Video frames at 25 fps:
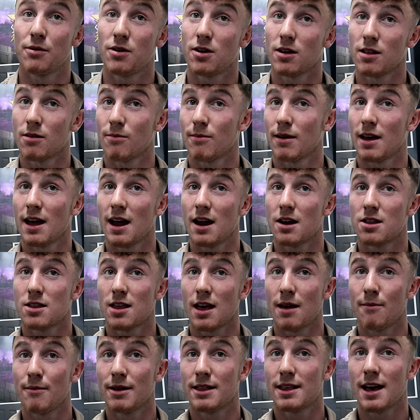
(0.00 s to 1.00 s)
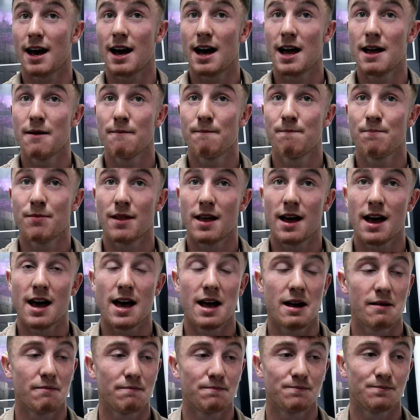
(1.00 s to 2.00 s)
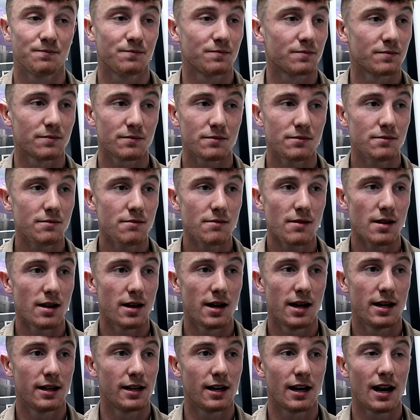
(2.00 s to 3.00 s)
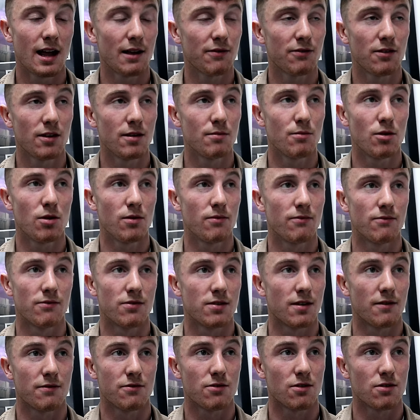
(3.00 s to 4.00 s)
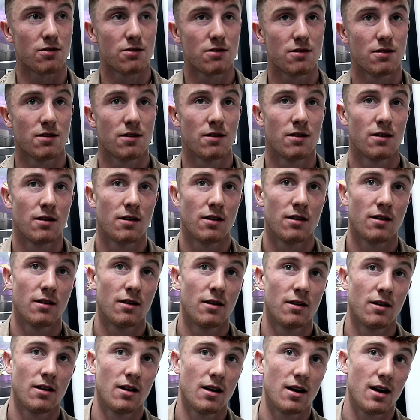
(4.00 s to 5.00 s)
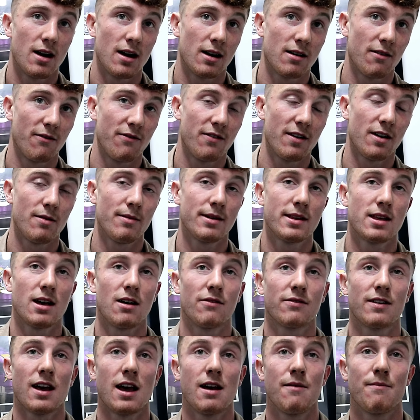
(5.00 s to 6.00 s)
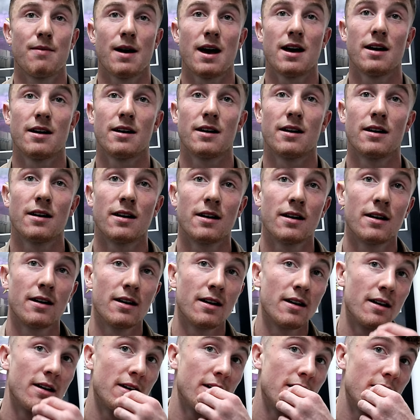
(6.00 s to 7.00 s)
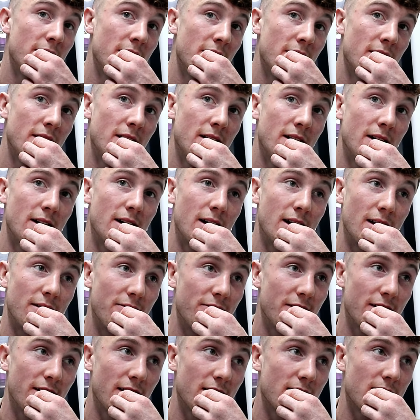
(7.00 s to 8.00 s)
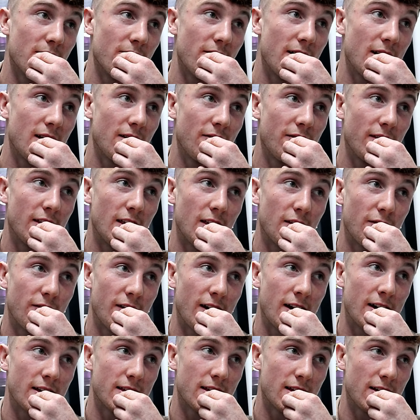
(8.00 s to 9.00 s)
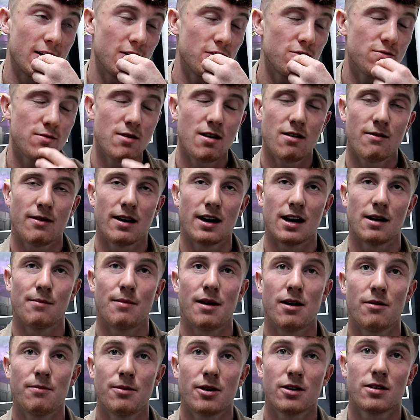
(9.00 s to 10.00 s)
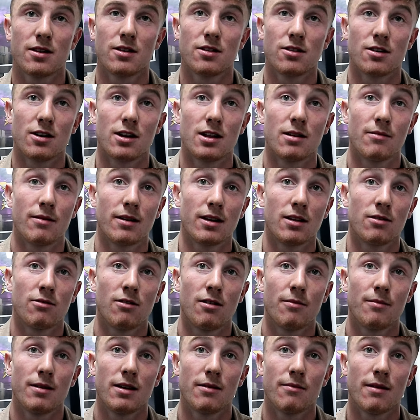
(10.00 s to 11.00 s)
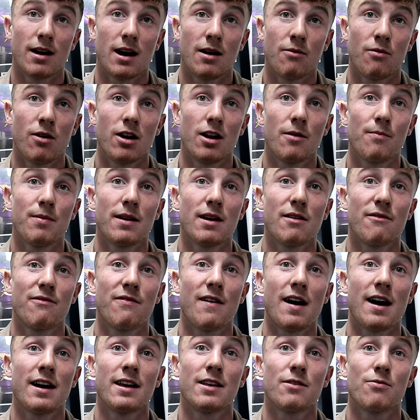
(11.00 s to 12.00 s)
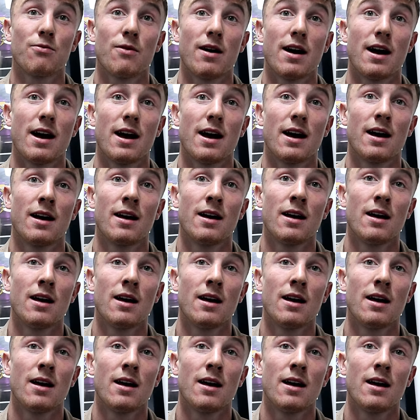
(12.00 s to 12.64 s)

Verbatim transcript: because of the age, take me time. Um, in the last few months, I've just I can feel myself getting better. And I feel like I'm ready for these fights. I don't know what I'm about boxing gym, you know what I mean? But I want to be in fights where